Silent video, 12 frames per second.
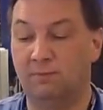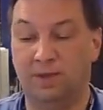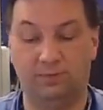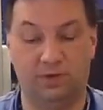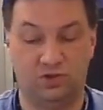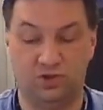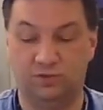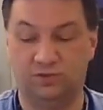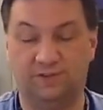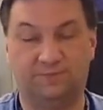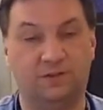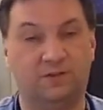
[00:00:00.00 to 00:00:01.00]
maybe choose
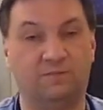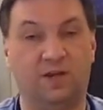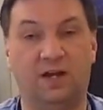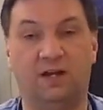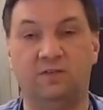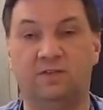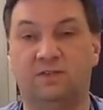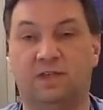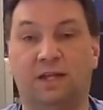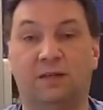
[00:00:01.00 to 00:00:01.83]
a different device,